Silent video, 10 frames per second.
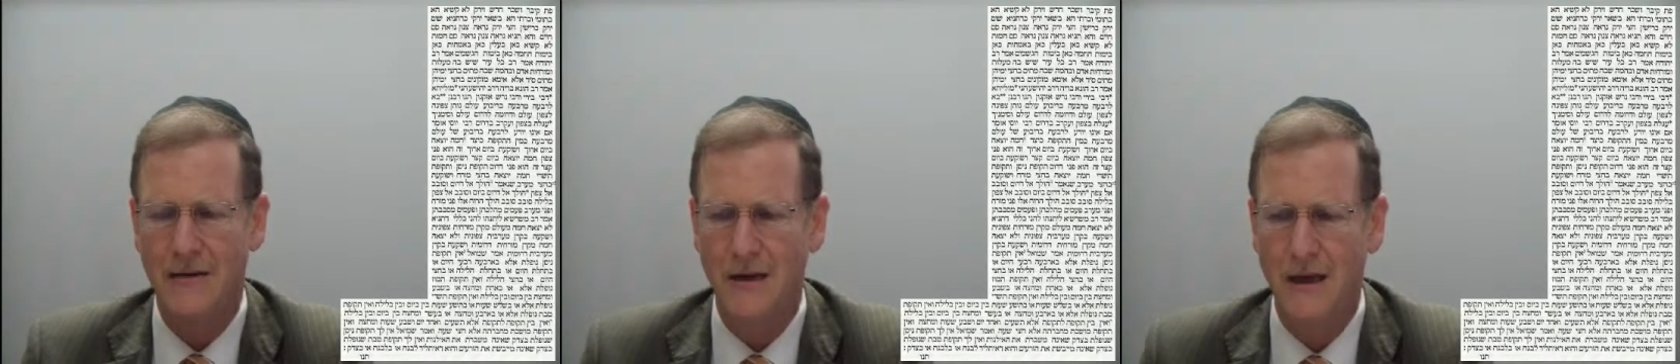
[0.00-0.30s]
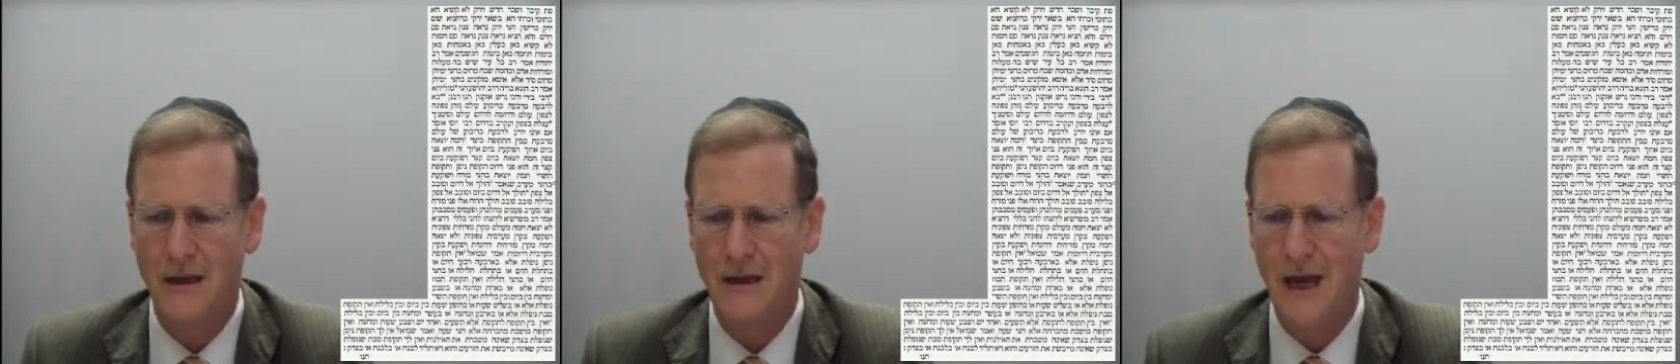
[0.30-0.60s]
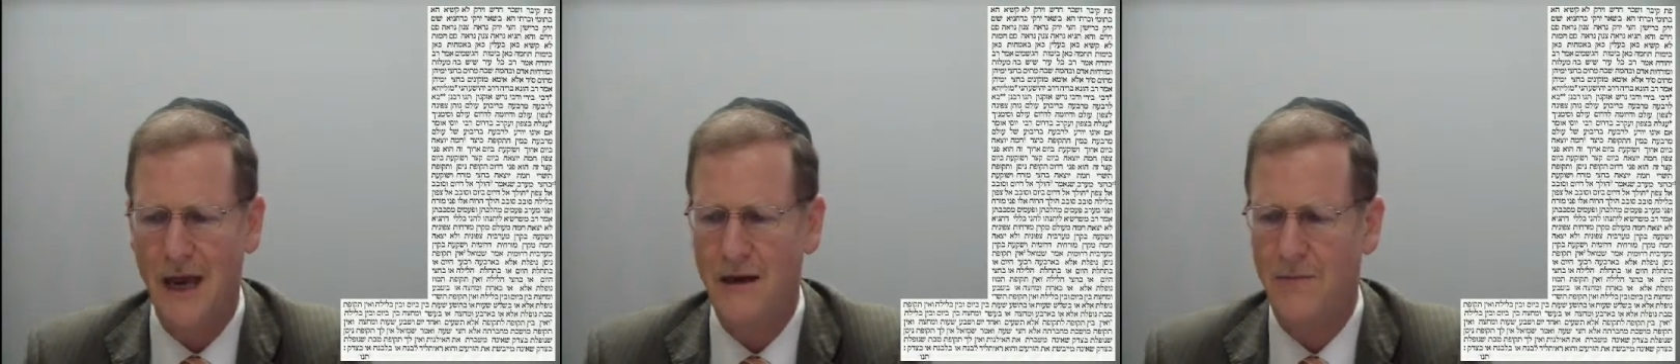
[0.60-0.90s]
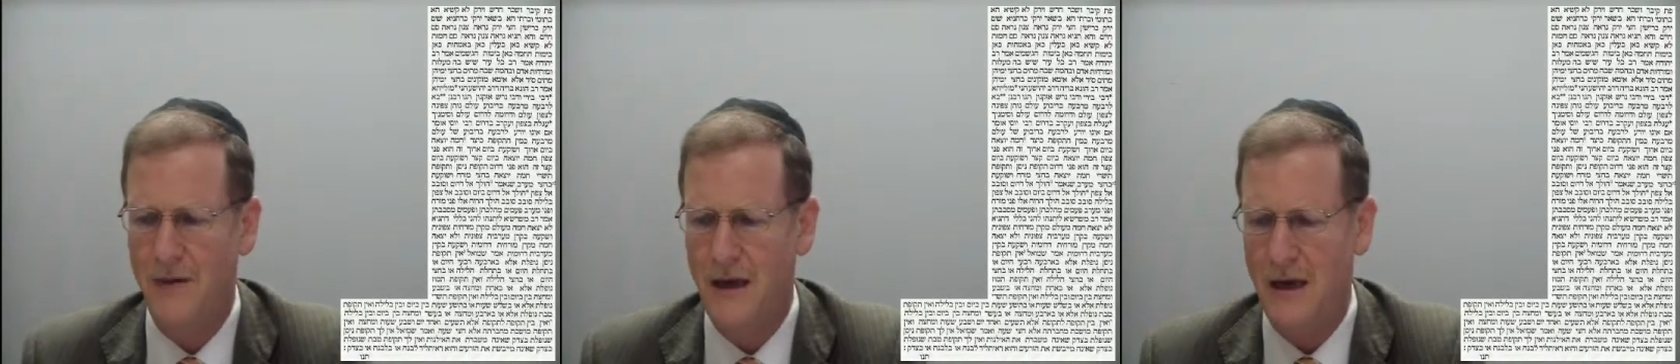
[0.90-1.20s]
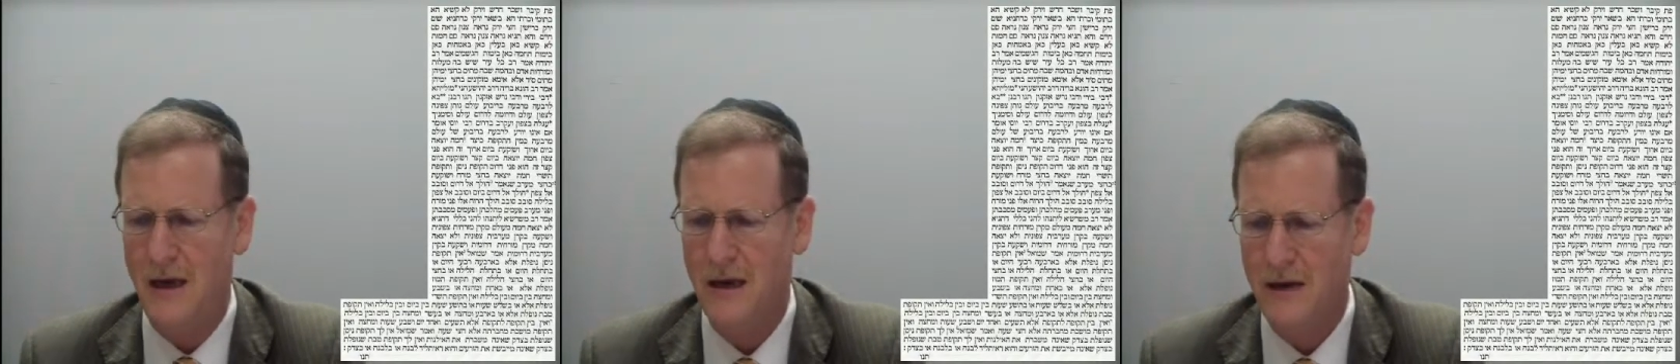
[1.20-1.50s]
it can
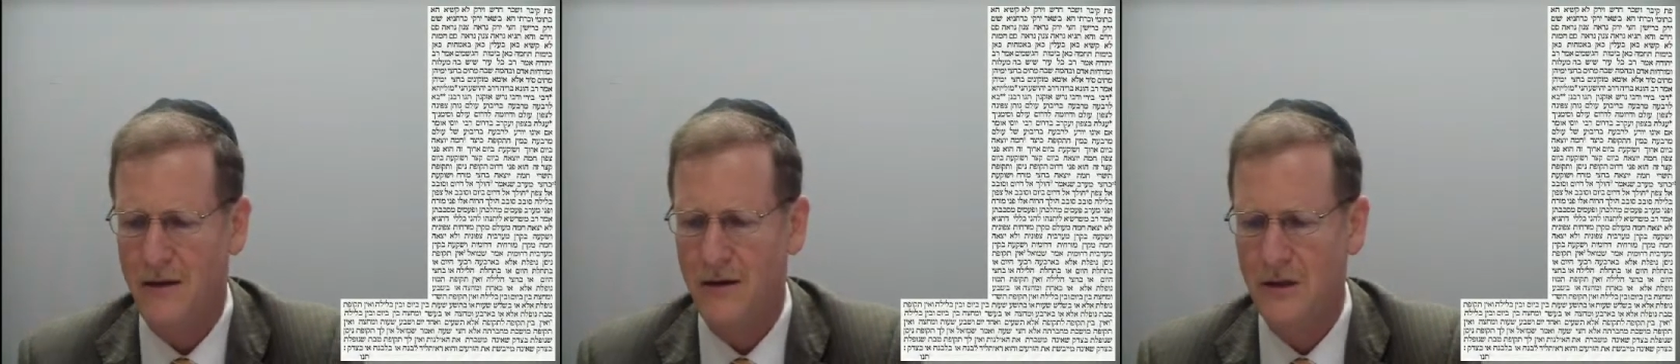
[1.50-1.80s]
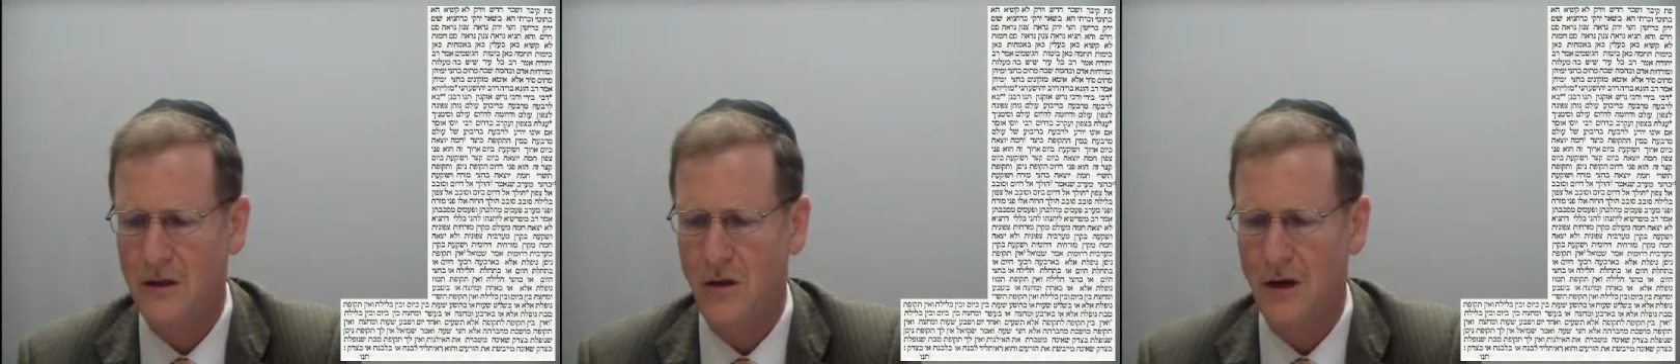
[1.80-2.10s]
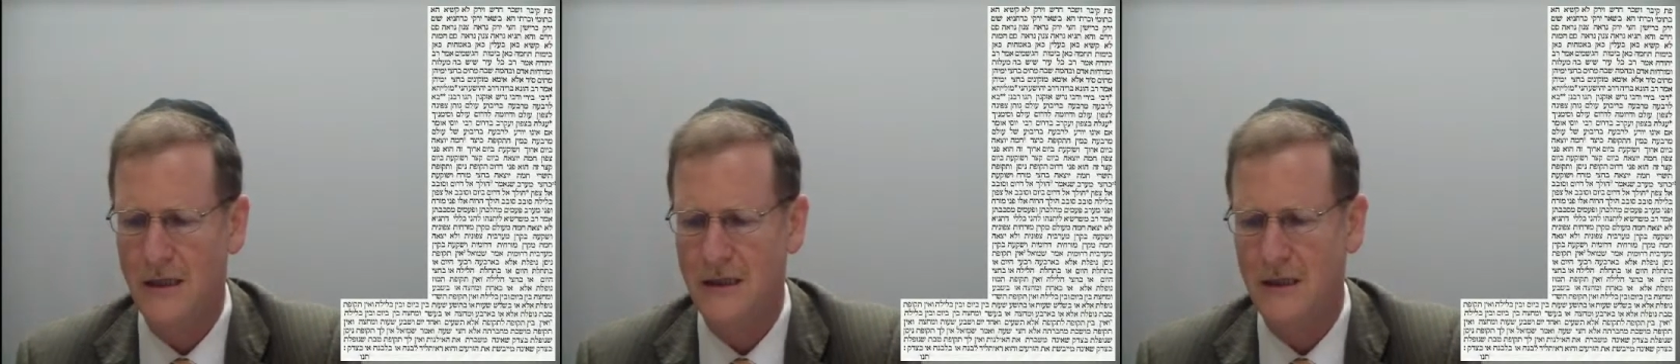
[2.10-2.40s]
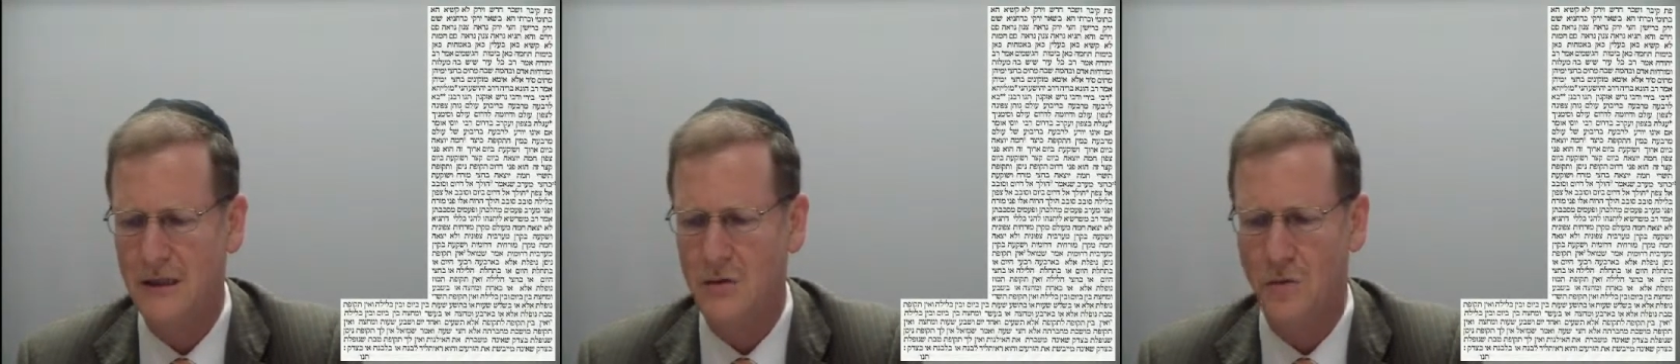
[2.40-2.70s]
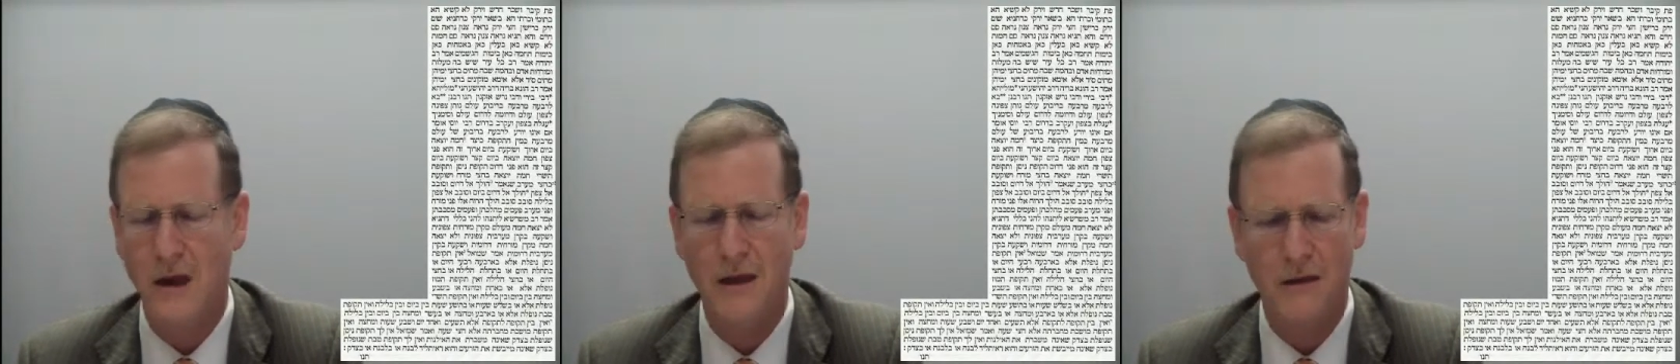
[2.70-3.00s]
be there is no instance
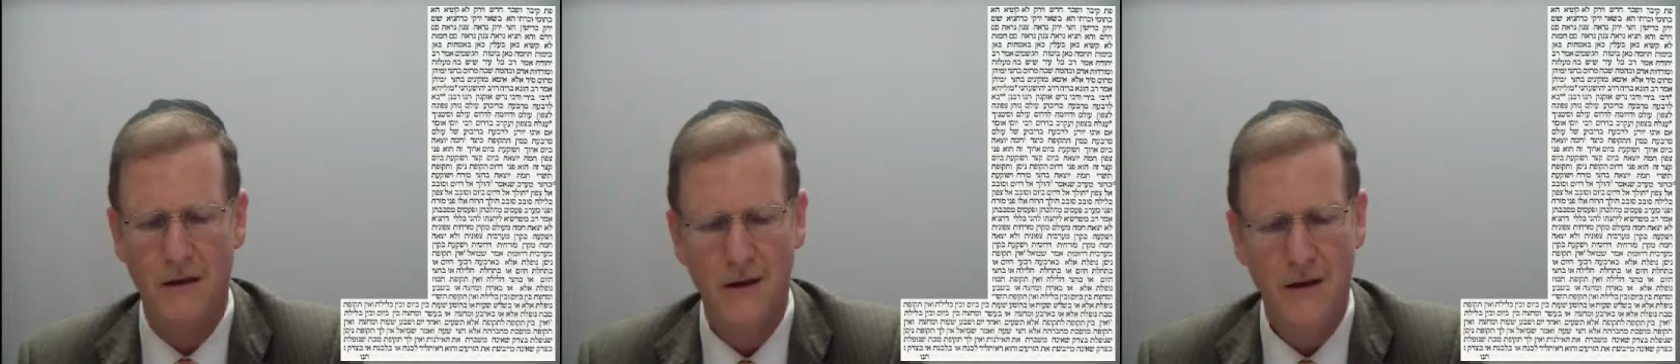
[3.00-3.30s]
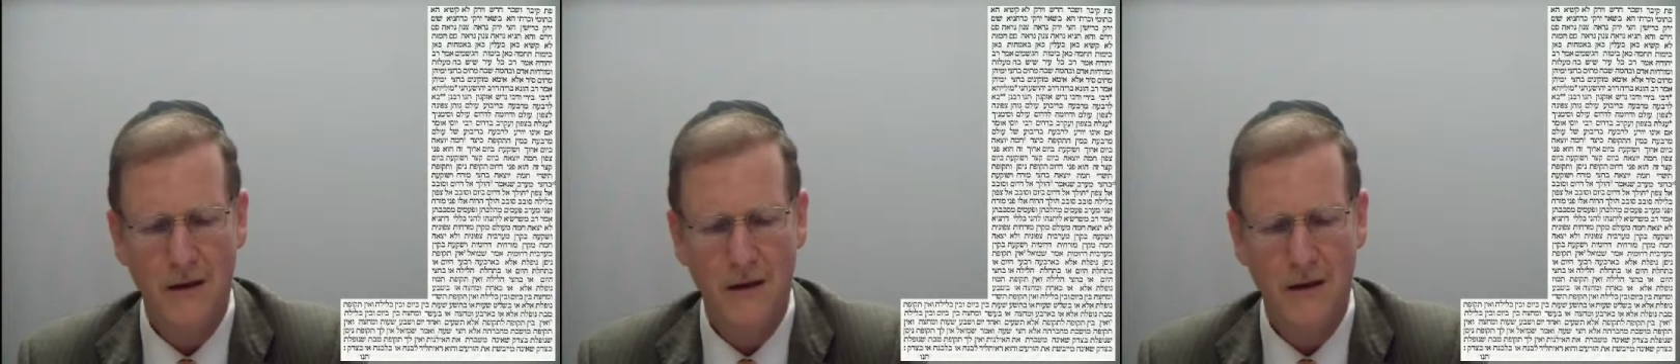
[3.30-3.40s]
when